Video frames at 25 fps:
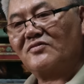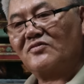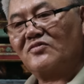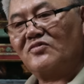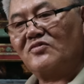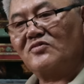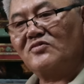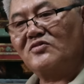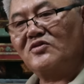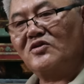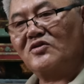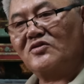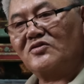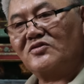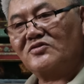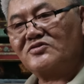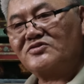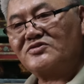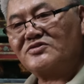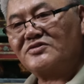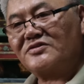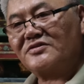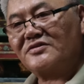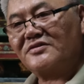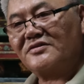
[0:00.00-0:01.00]

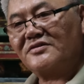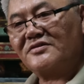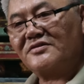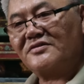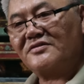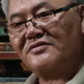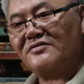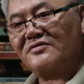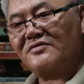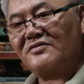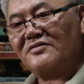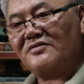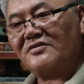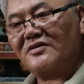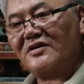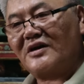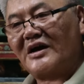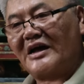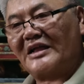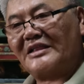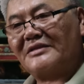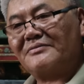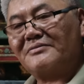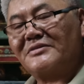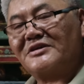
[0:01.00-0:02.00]
Hungurus
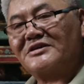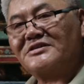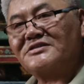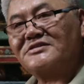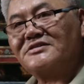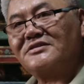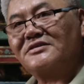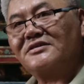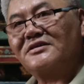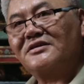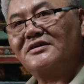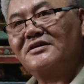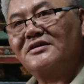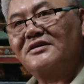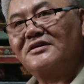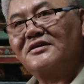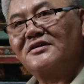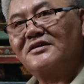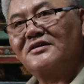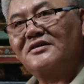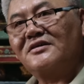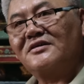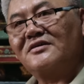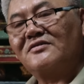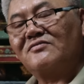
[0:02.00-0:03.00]
Almas,
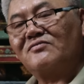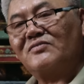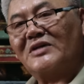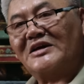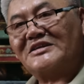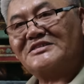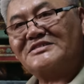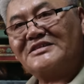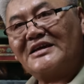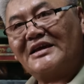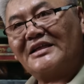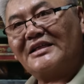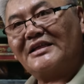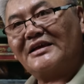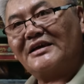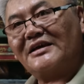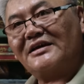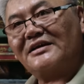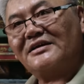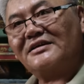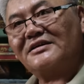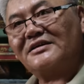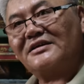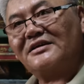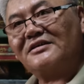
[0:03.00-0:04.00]
Hungurus,
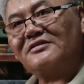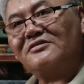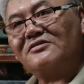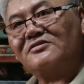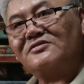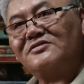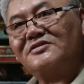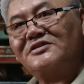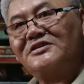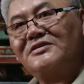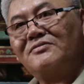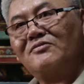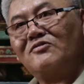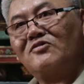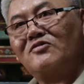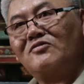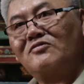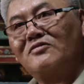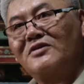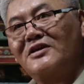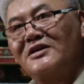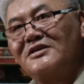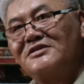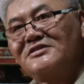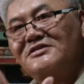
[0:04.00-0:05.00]
Almas, or
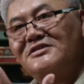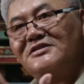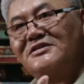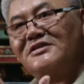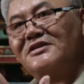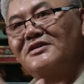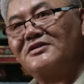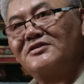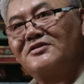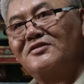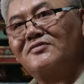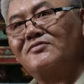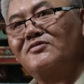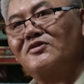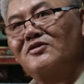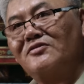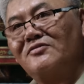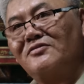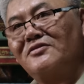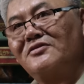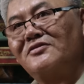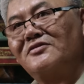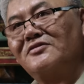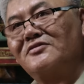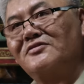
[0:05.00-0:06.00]
Gobi bear.
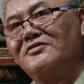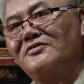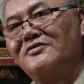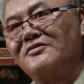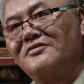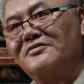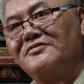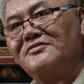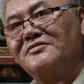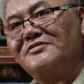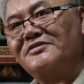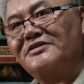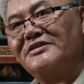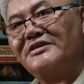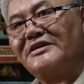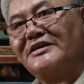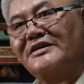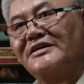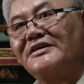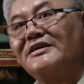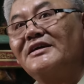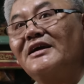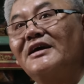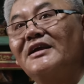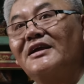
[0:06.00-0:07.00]
In
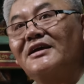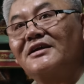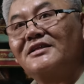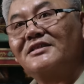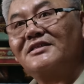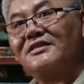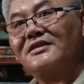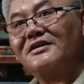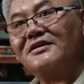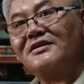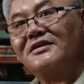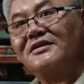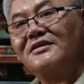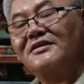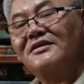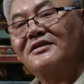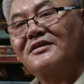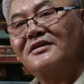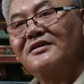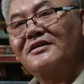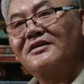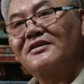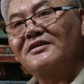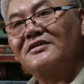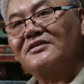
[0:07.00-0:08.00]
the end, those are three
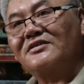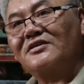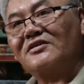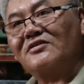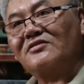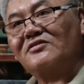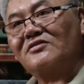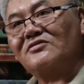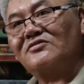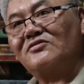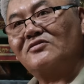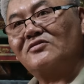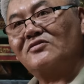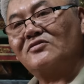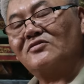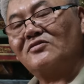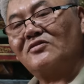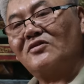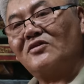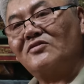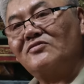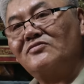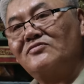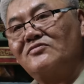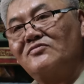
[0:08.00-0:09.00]
names for the same
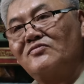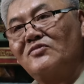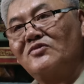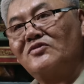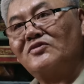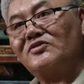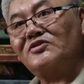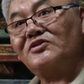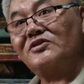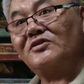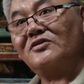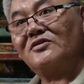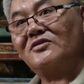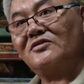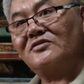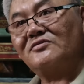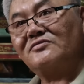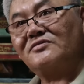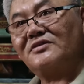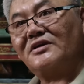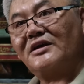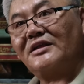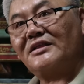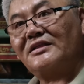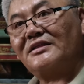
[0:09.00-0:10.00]
creature.
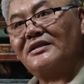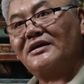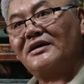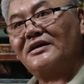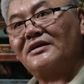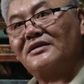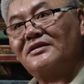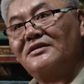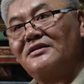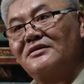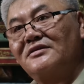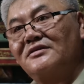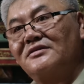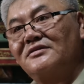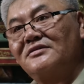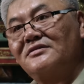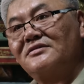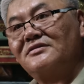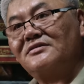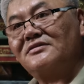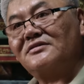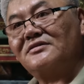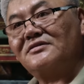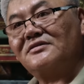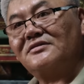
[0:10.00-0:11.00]
I mean, the desert bear
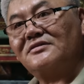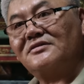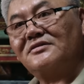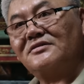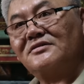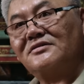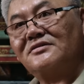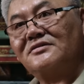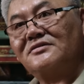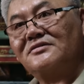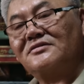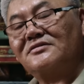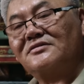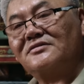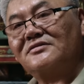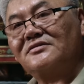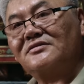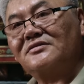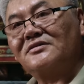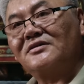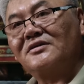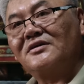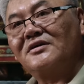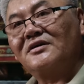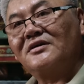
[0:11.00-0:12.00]
was already so rare
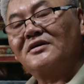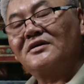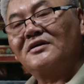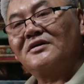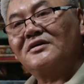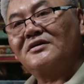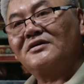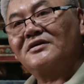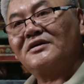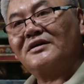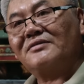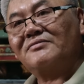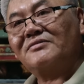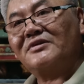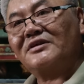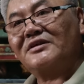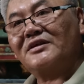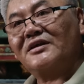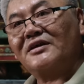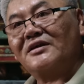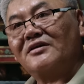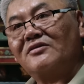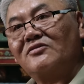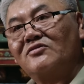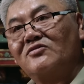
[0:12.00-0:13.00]
in ancient times that no
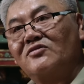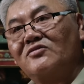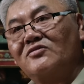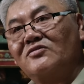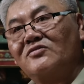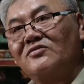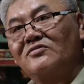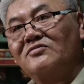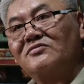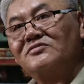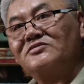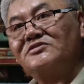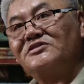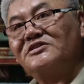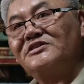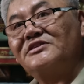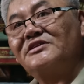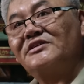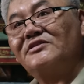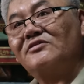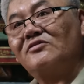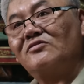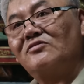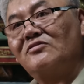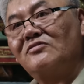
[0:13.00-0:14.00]
one really knew if it
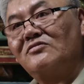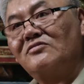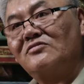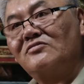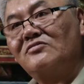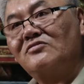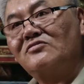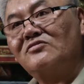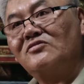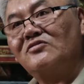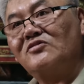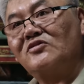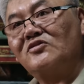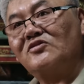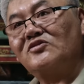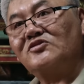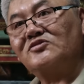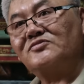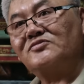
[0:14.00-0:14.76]
existed or not,